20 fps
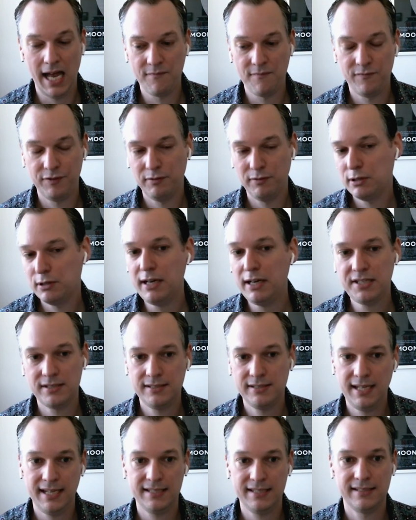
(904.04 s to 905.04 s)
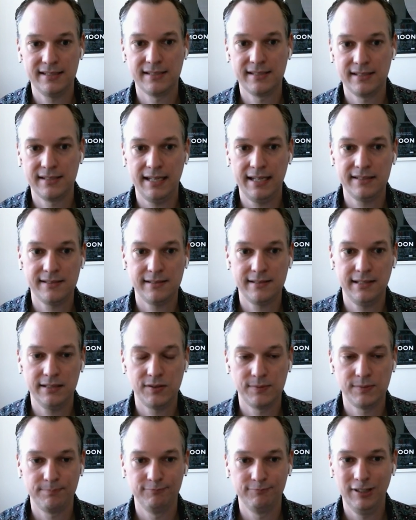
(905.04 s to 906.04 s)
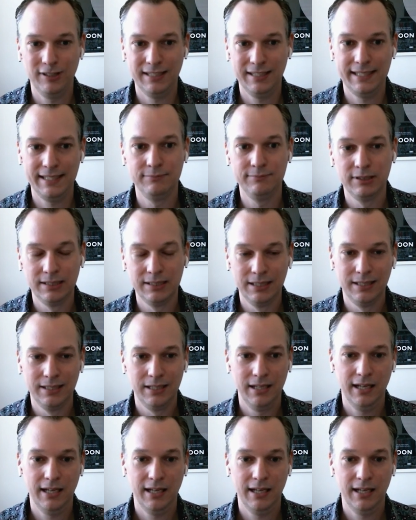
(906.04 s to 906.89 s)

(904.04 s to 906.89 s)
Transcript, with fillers: And for regression tests, that's really